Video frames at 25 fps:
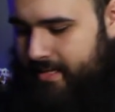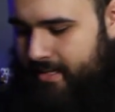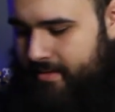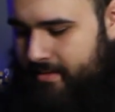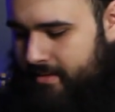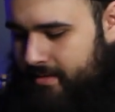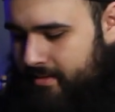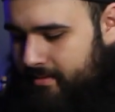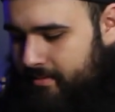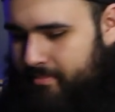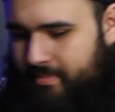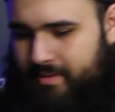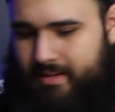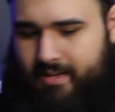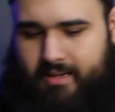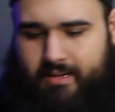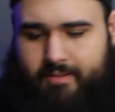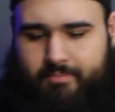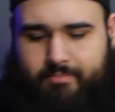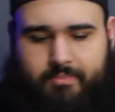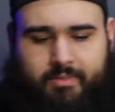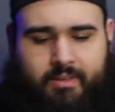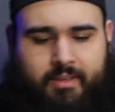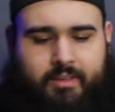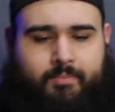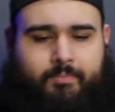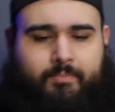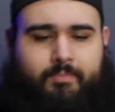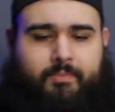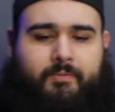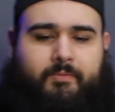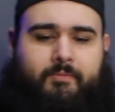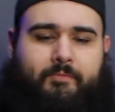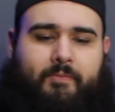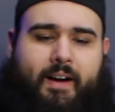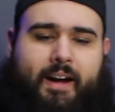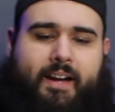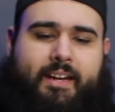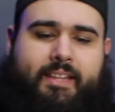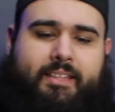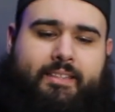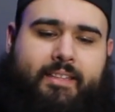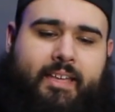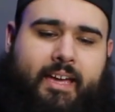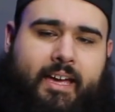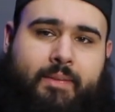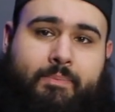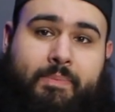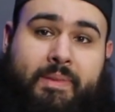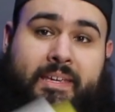I'm finding
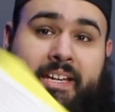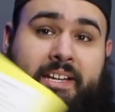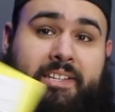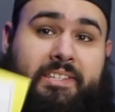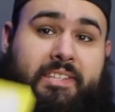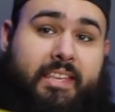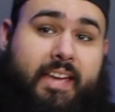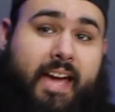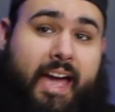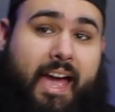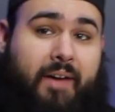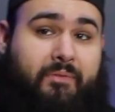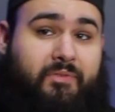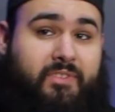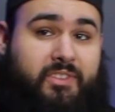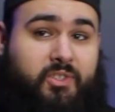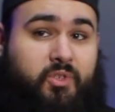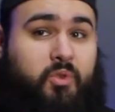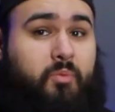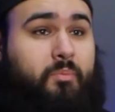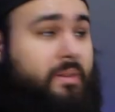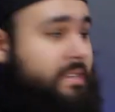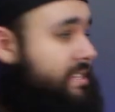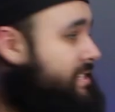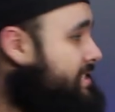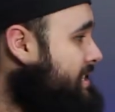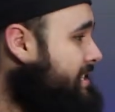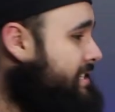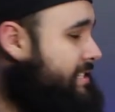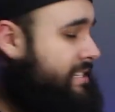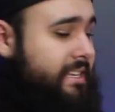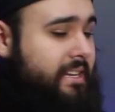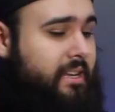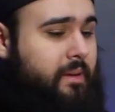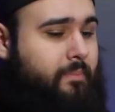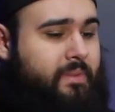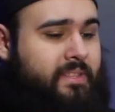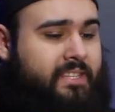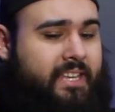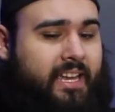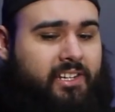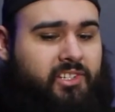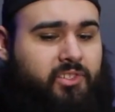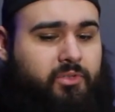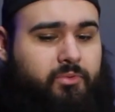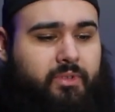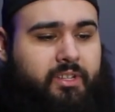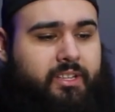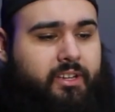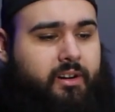that because I have this new PC setup, it's
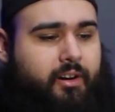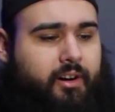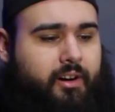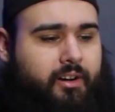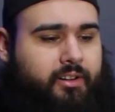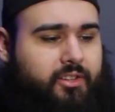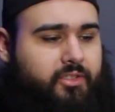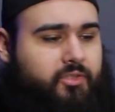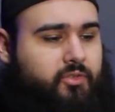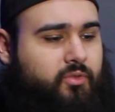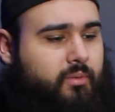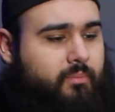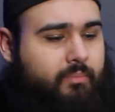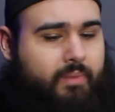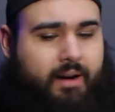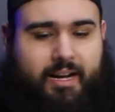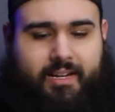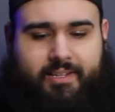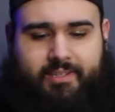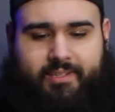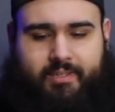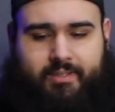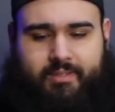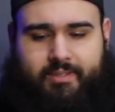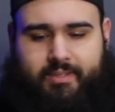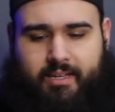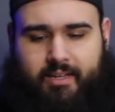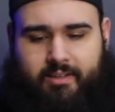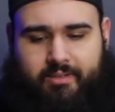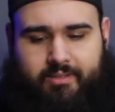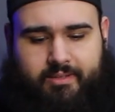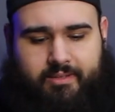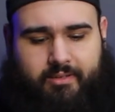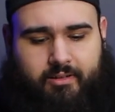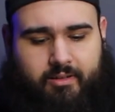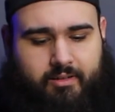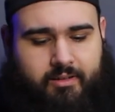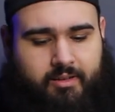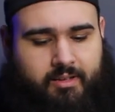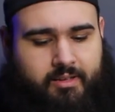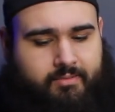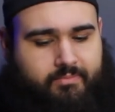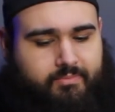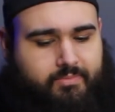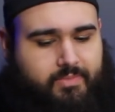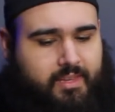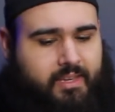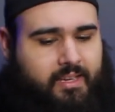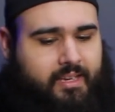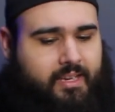actually really hard to do unboxings now. So
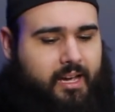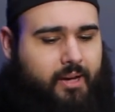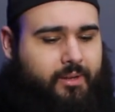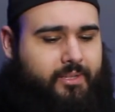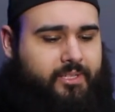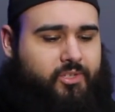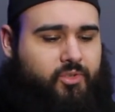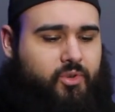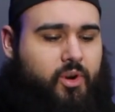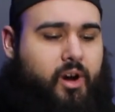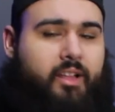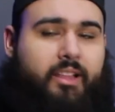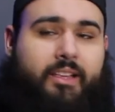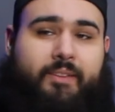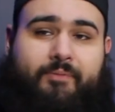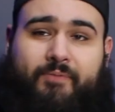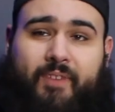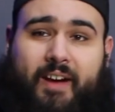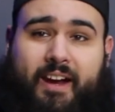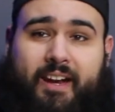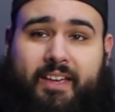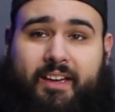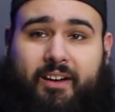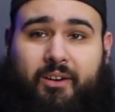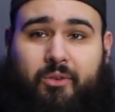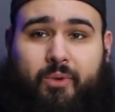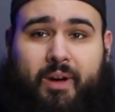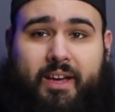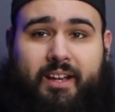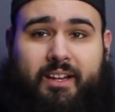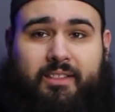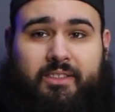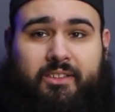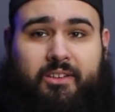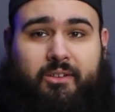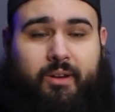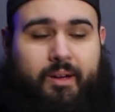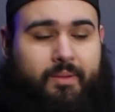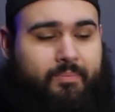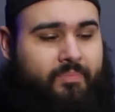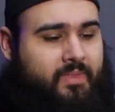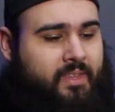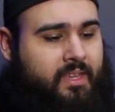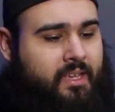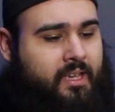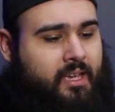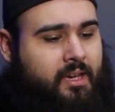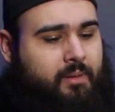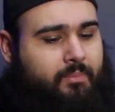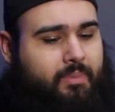I am struggling finding a way to do it.
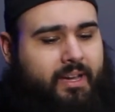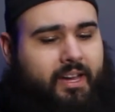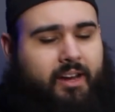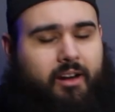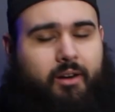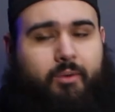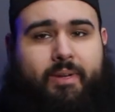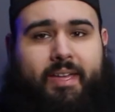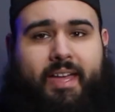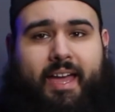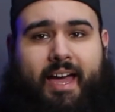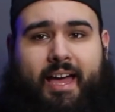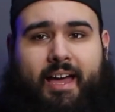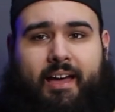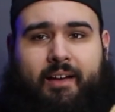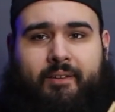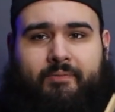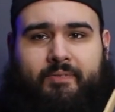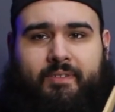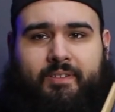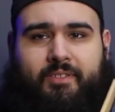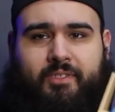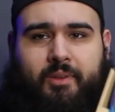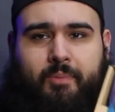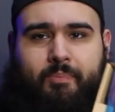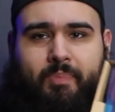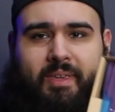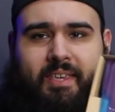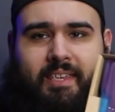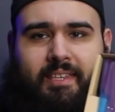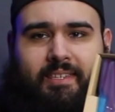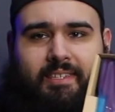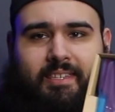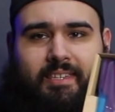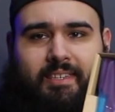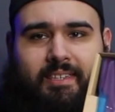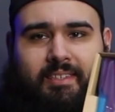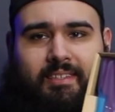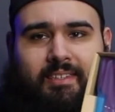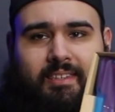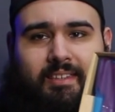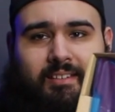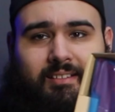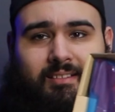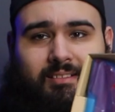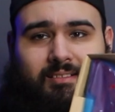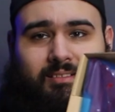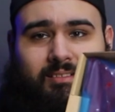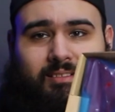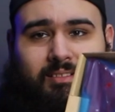But here we have the pieces,
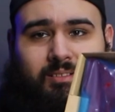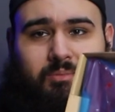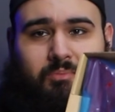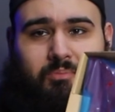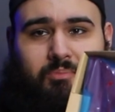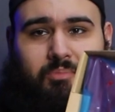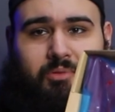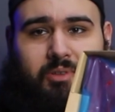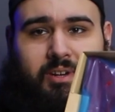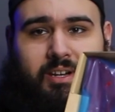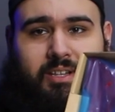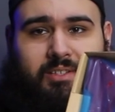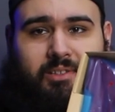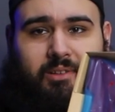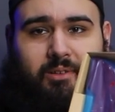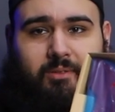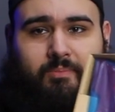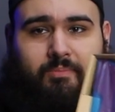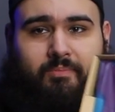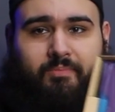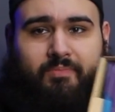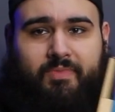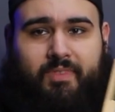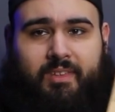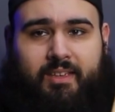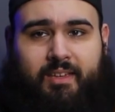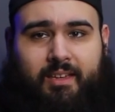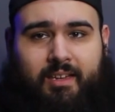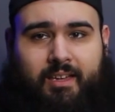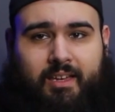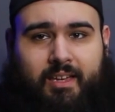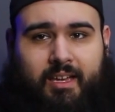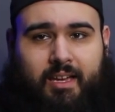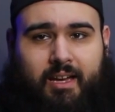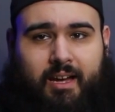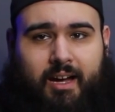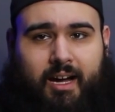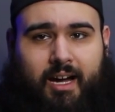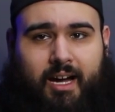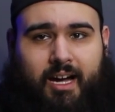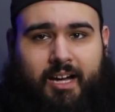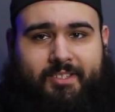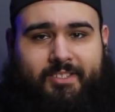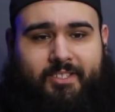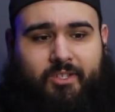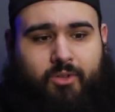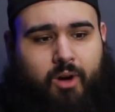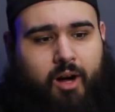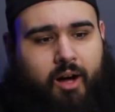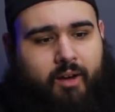pretty dope.
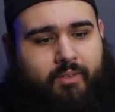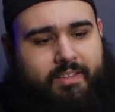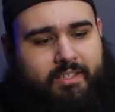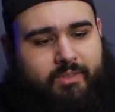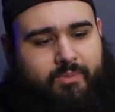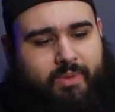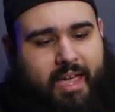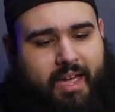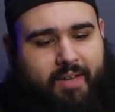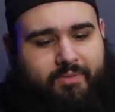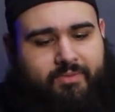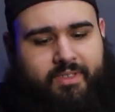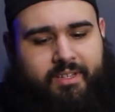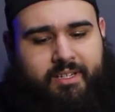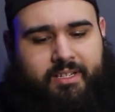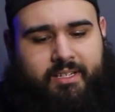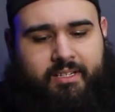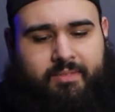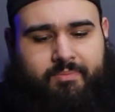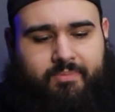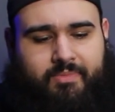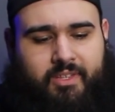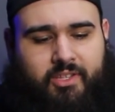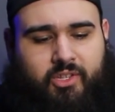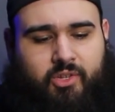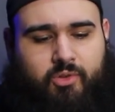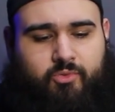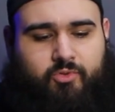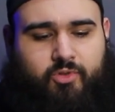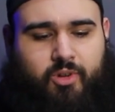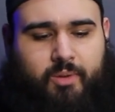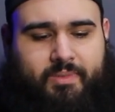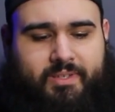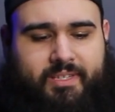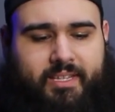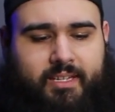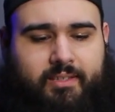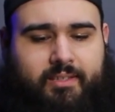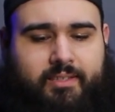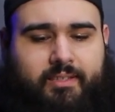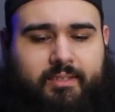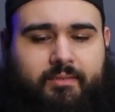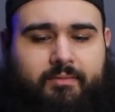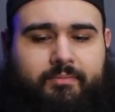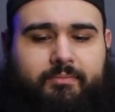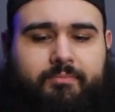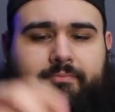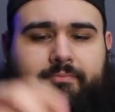Uh, so obviously we have the two drumsticks.